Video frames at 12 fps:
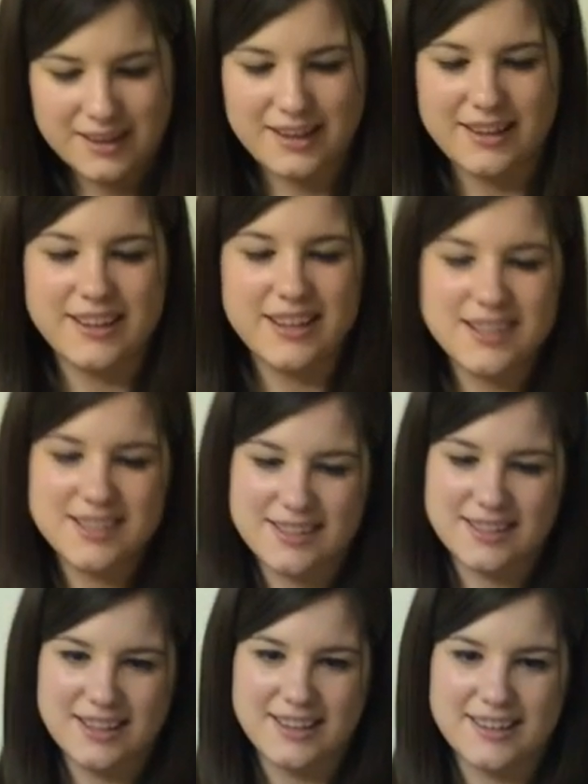Okay, next
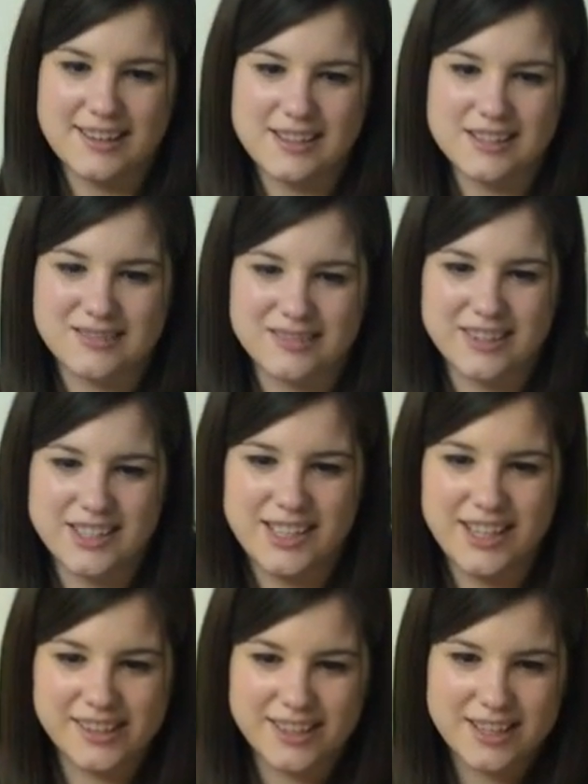thing is
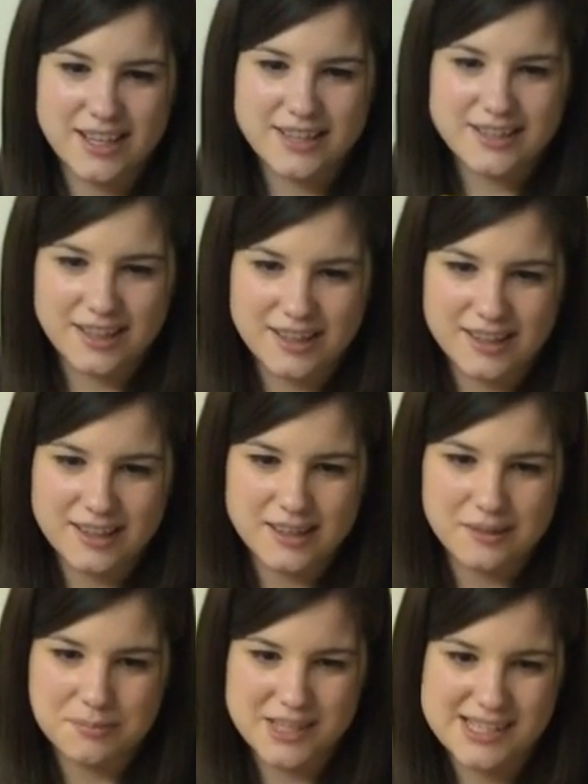organic
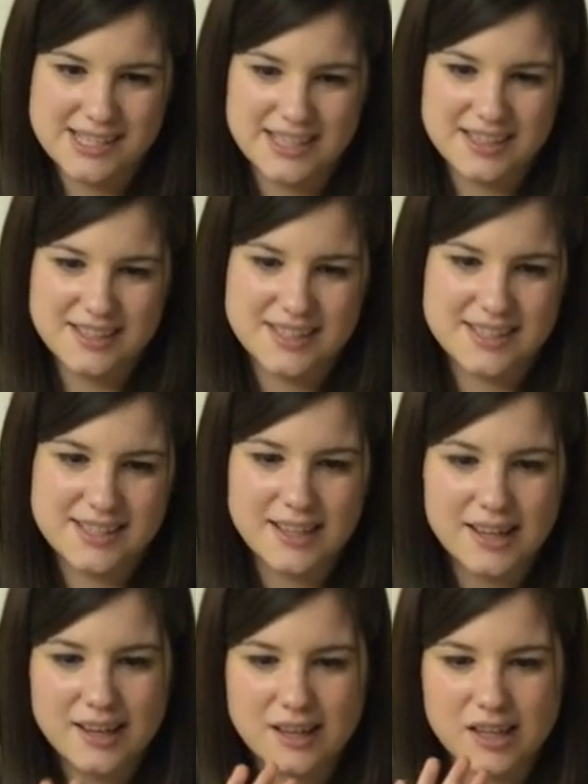dog biscuits.
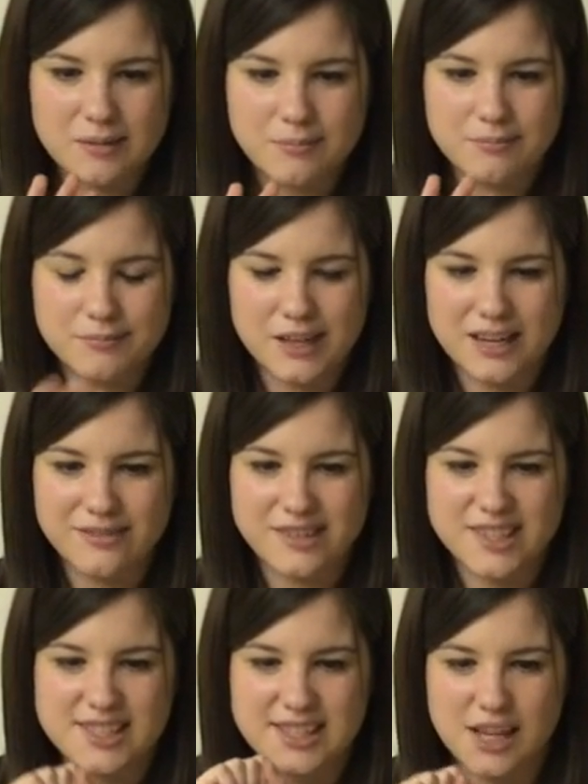
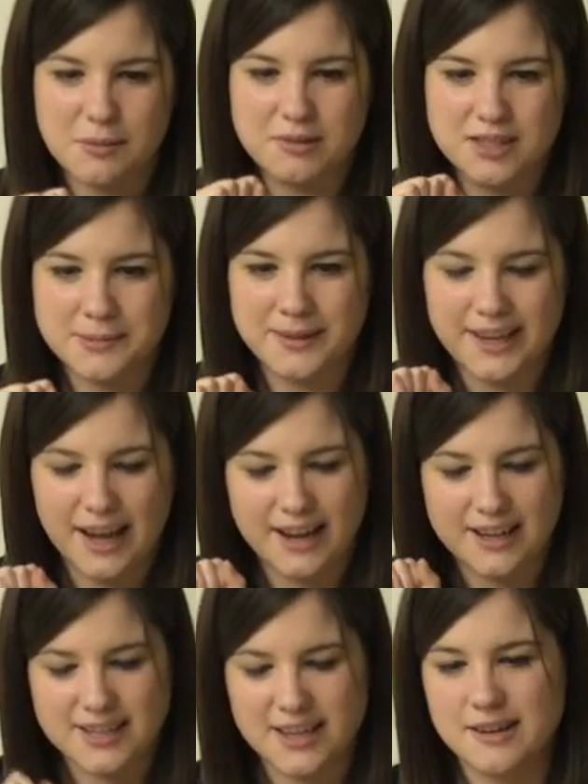Breakfast, apples,
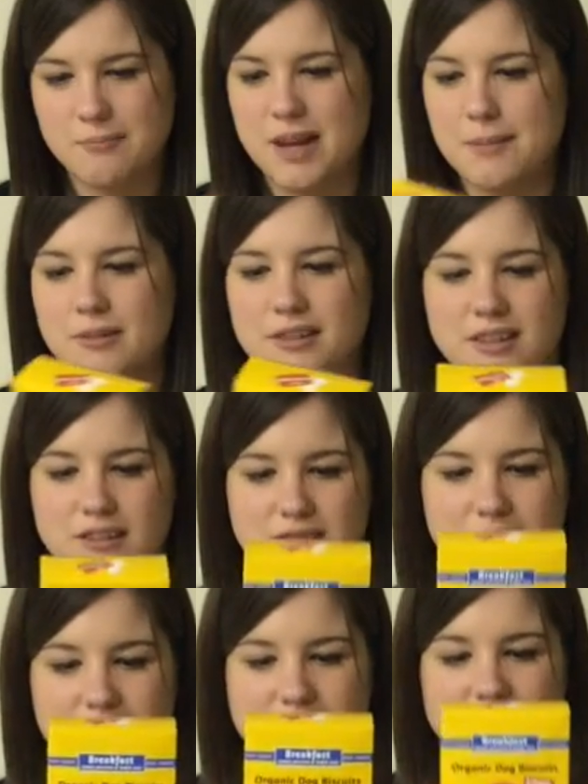bananas, and maple
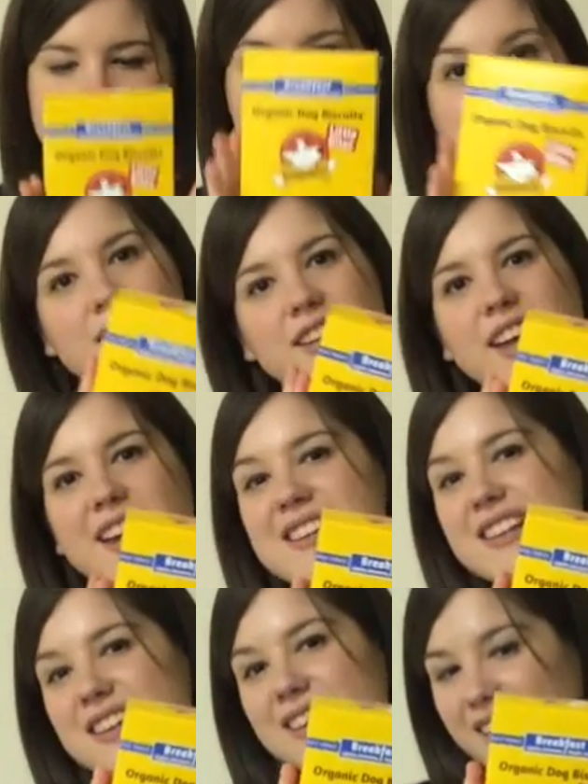oats.
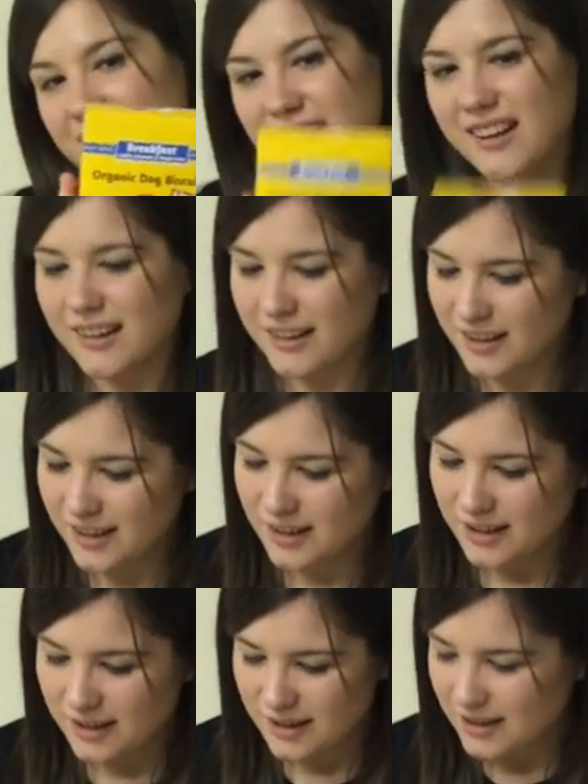Organic.
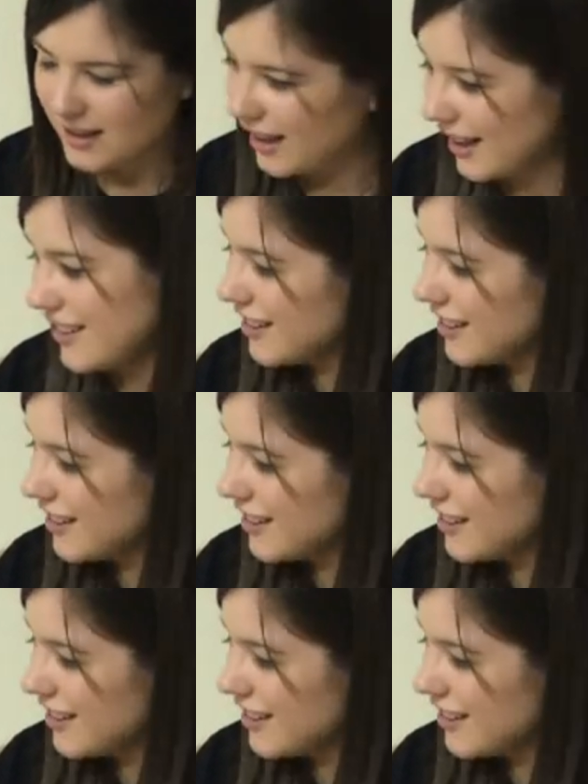I